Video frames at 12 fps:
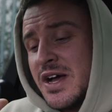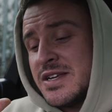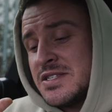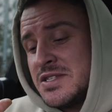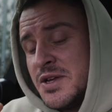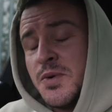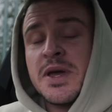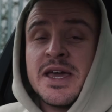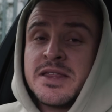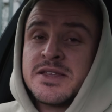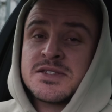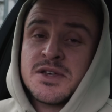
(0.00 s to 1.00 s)
I still get
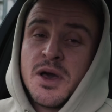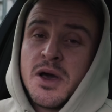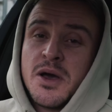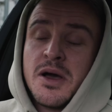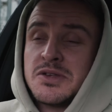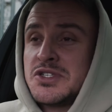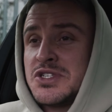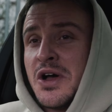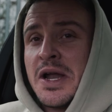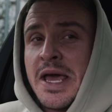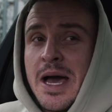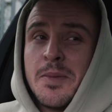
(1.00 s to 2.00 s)
in this car,
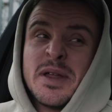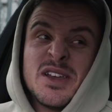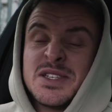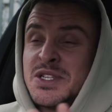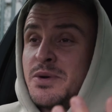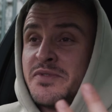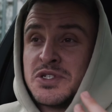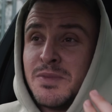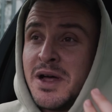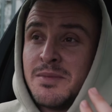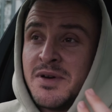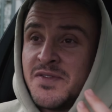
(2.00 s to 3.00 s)
start it up, and I still have a
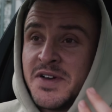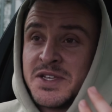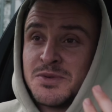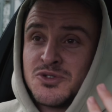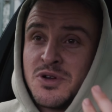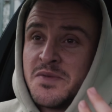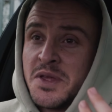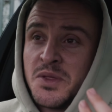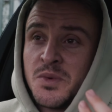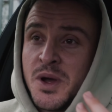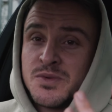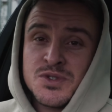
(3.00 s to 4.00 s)
smile on my face when I drive down
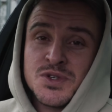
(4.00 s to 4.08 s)
the road.